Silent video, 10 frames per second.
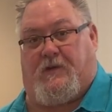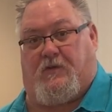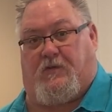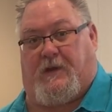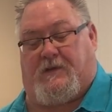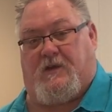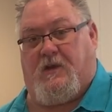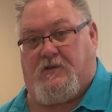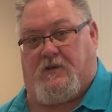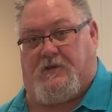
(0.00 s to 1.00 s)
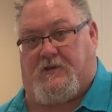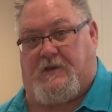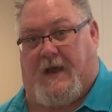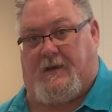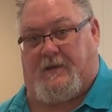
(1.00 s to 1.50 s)
degrees, so this is
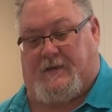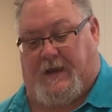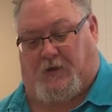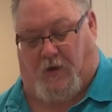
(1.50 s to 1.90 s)
not going to take